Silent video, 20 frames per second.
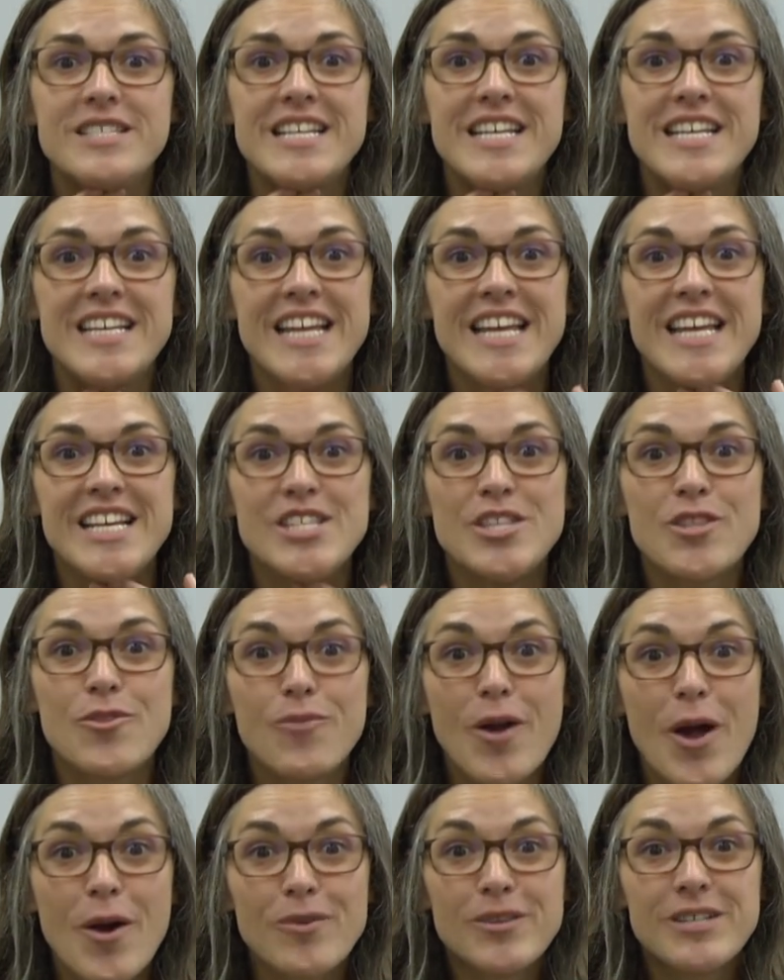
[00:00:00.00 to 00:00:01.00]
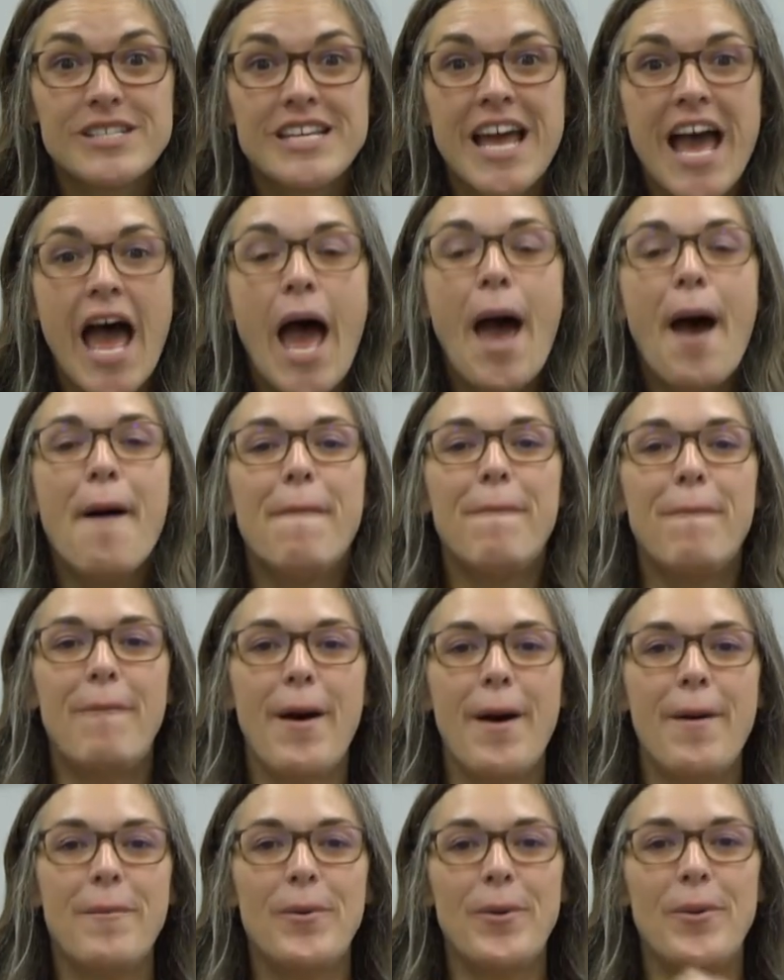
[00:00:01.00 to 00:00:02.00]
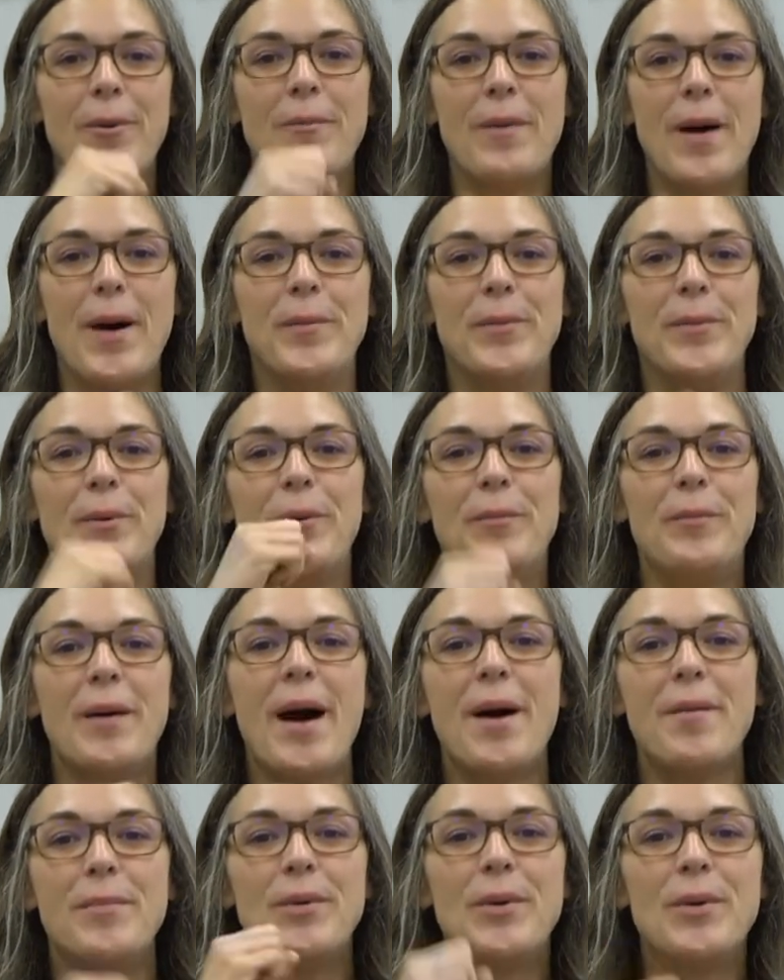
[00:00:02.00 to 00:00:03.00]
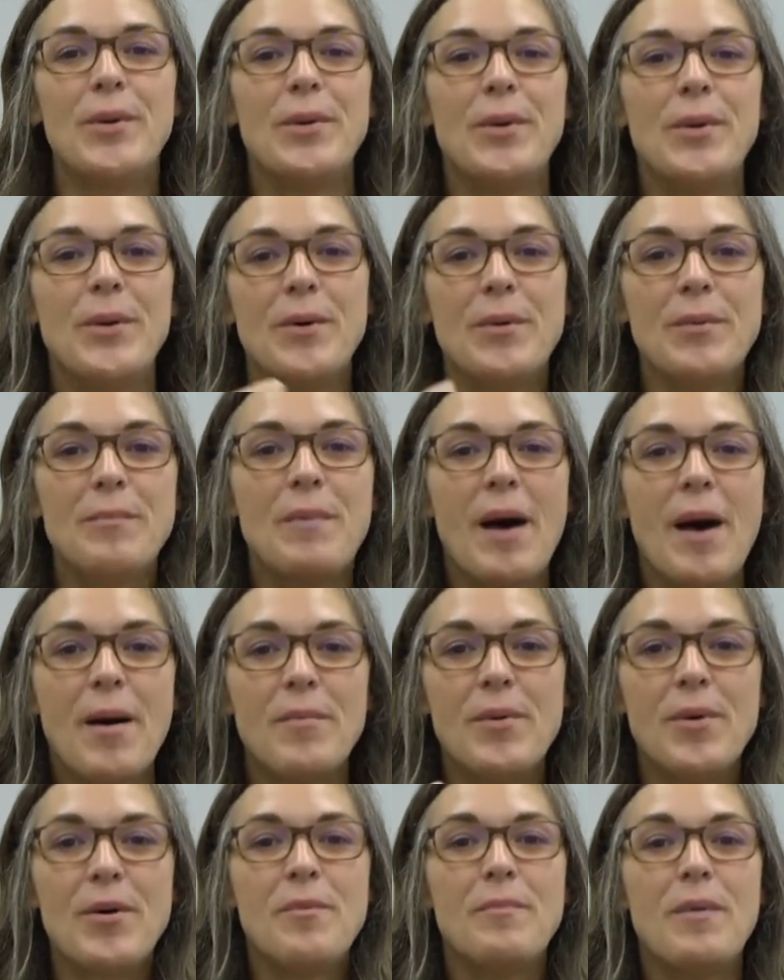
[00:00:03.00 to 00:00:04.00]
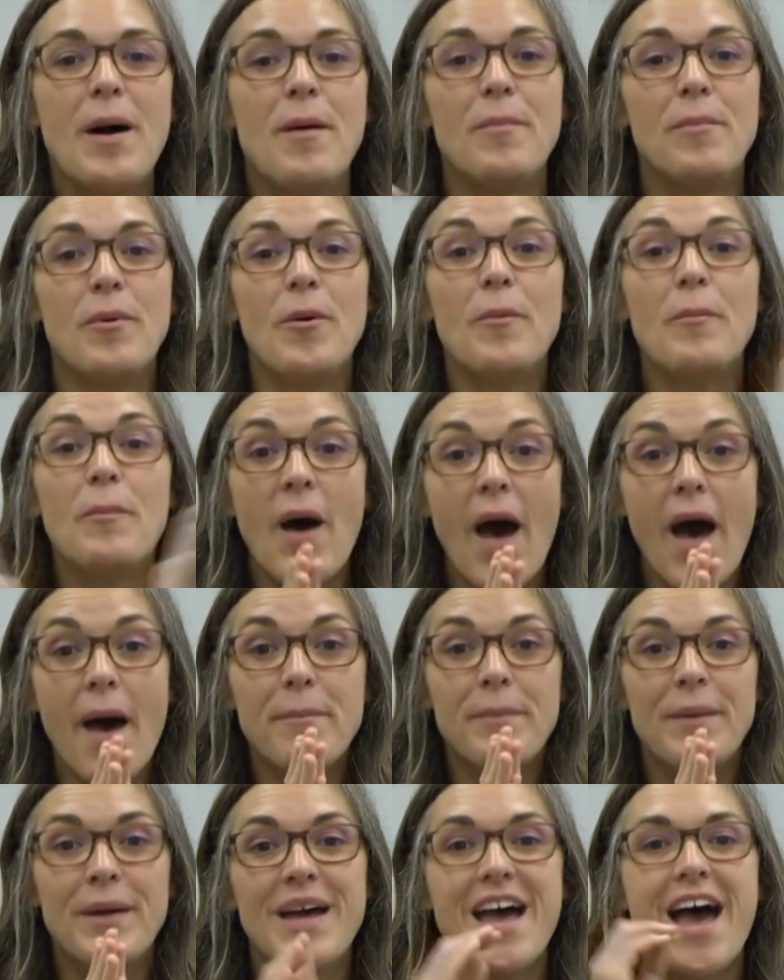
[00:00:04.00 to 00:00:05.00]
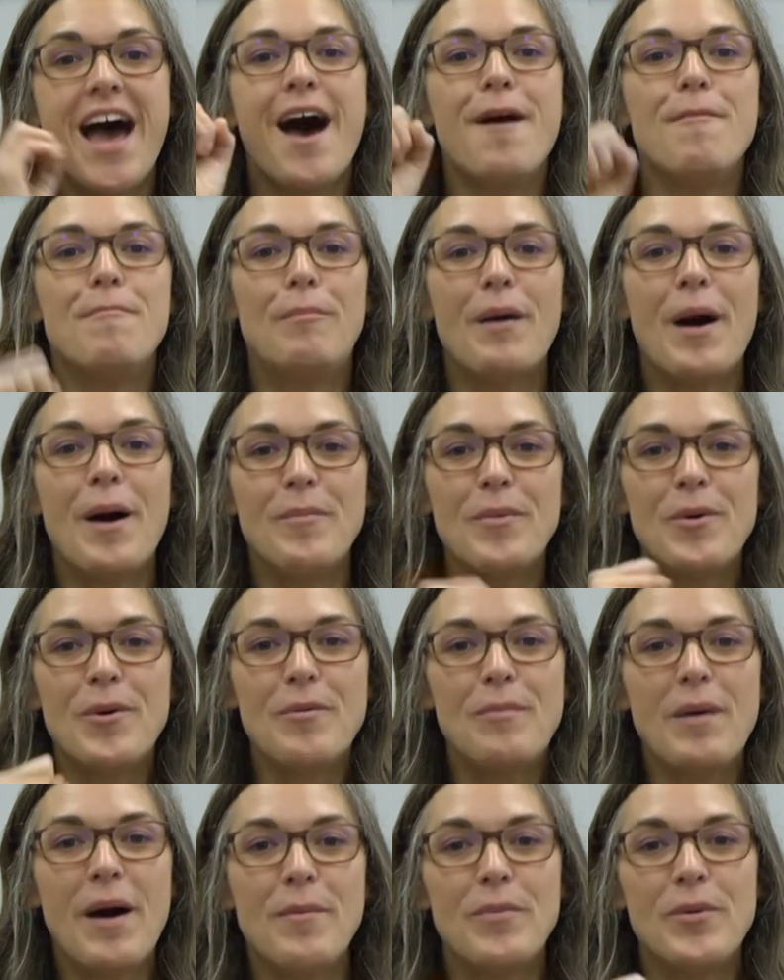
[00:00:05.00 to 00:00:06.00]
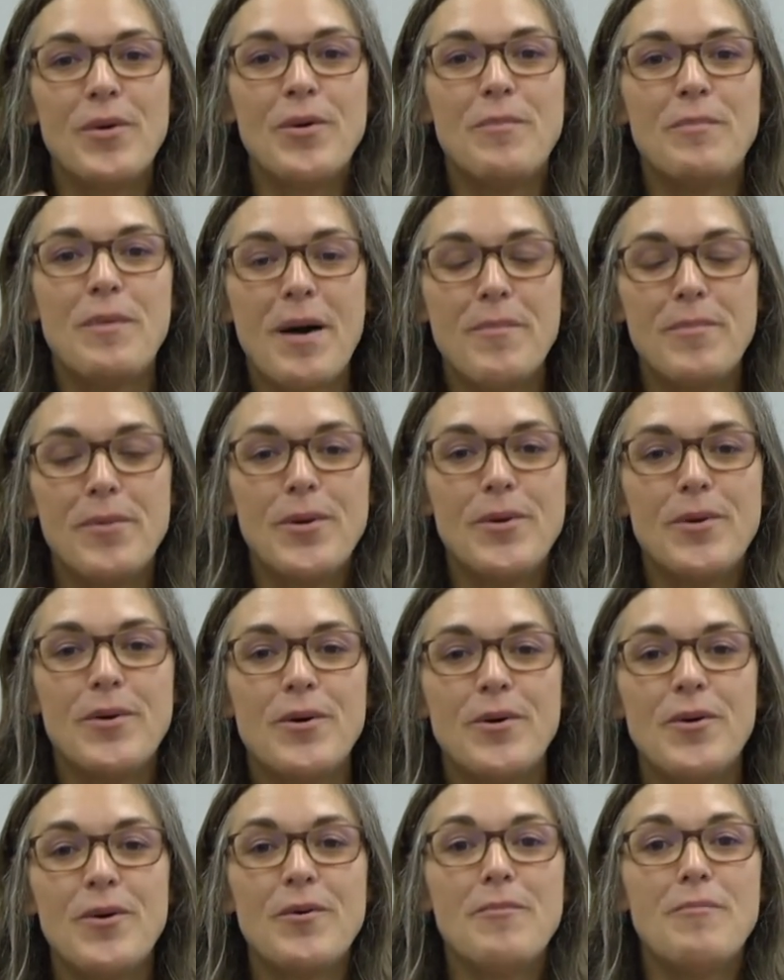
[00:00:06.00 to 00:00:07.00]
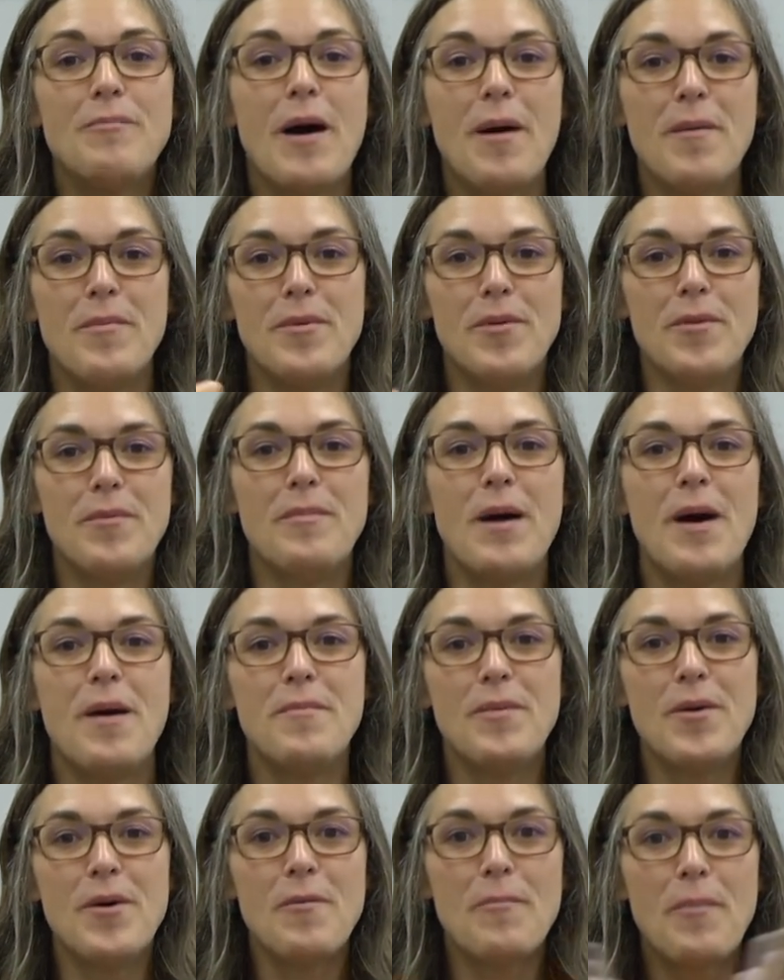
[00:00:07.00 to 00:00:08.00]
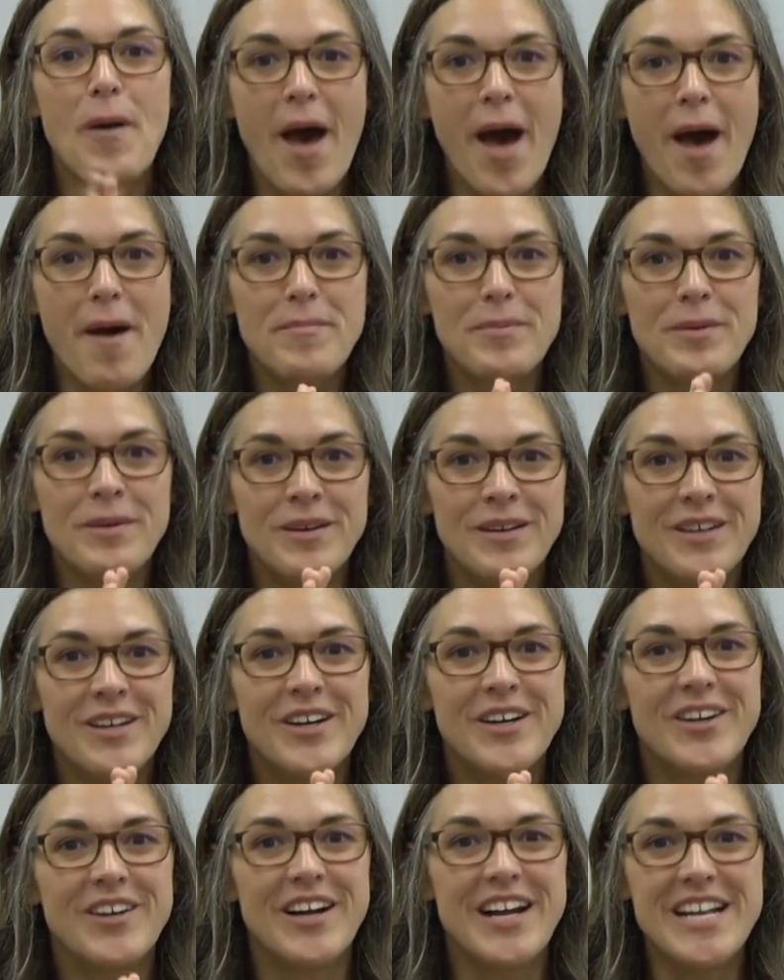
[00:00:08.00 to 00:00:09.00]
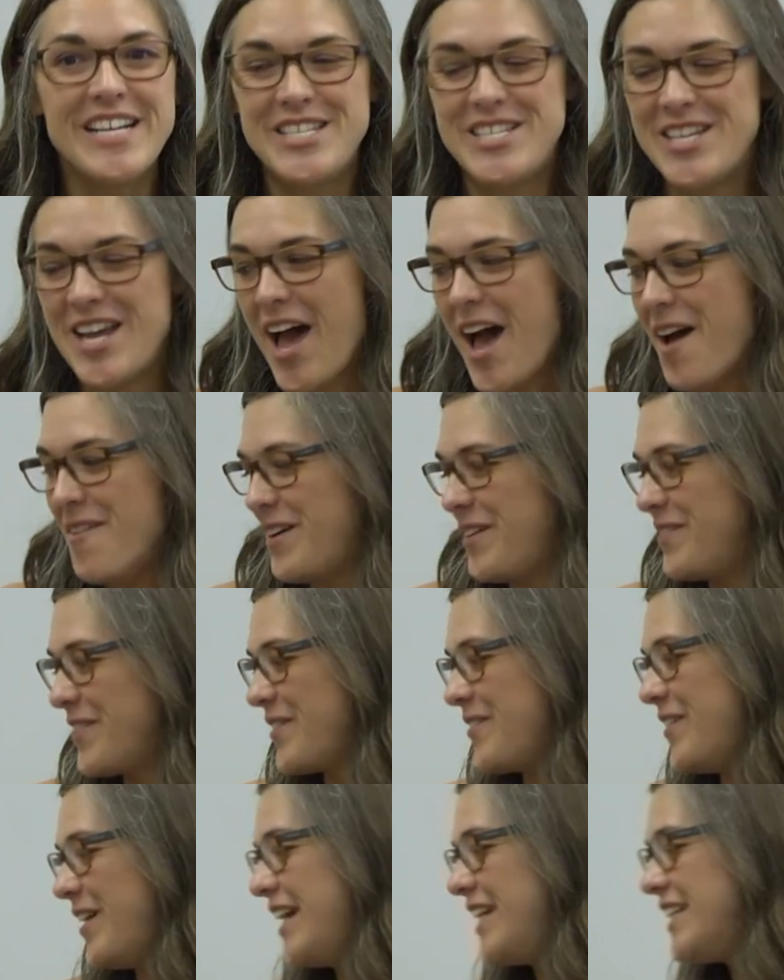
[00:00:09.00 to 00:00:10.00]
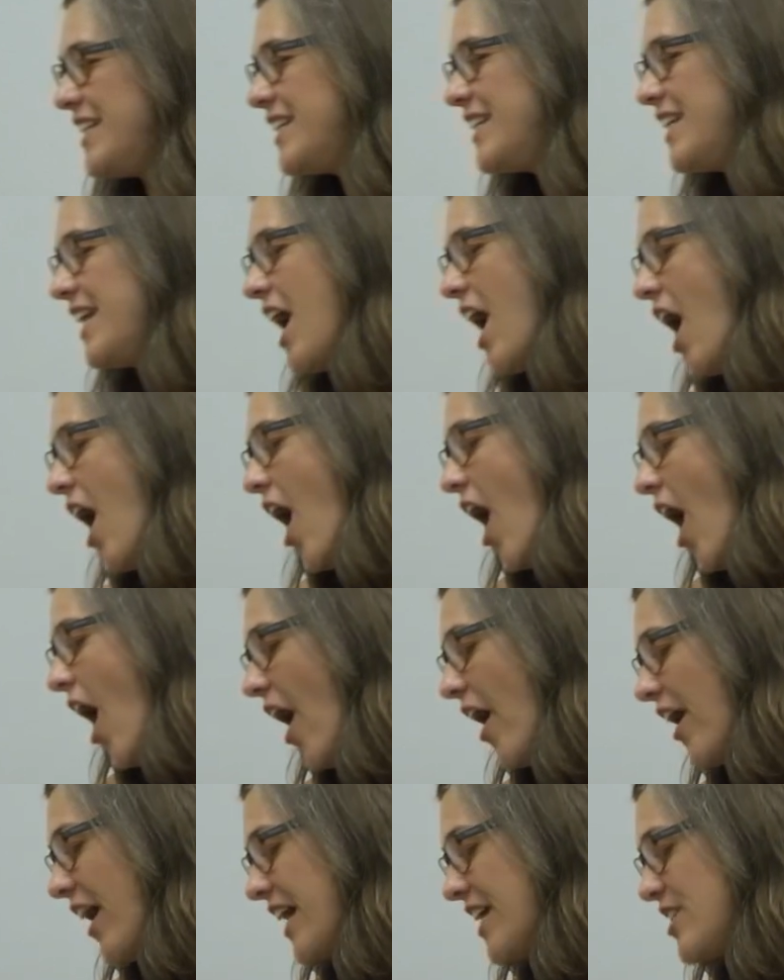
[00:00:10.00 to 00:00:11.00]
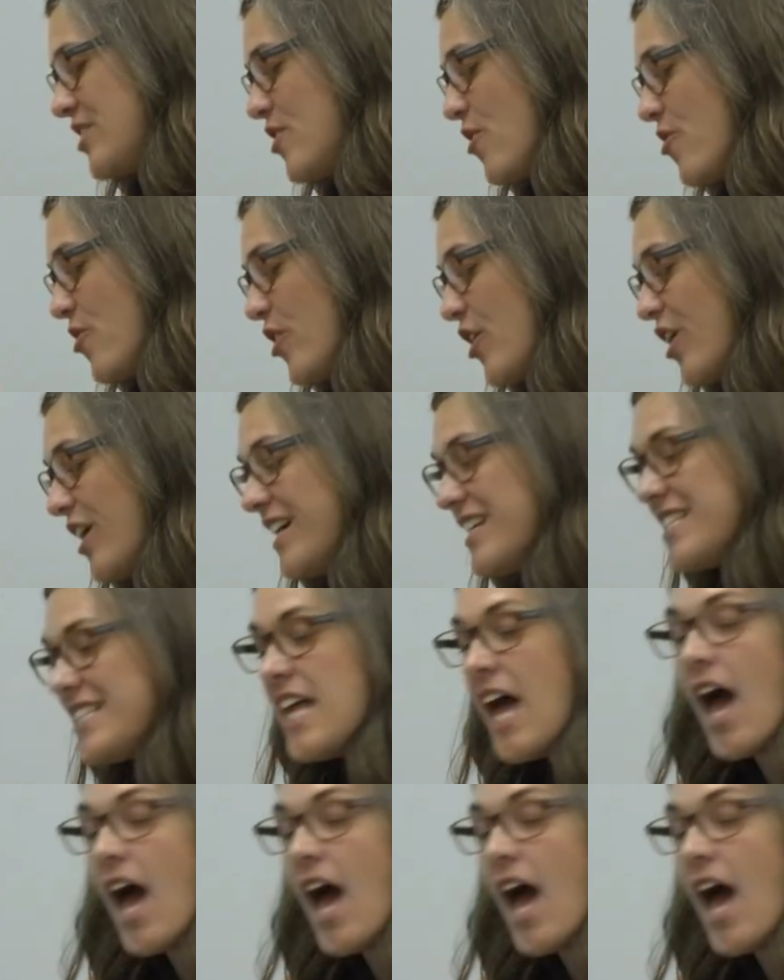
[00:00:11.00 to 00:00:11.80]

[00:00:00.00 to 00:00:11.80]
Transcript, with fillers: in his throat. Bubble, bubble, bubble, bubble, bubble, pop. Bubble, bubble, bubble, bubble, bubble, pop. Great job, everyone. All right, so there is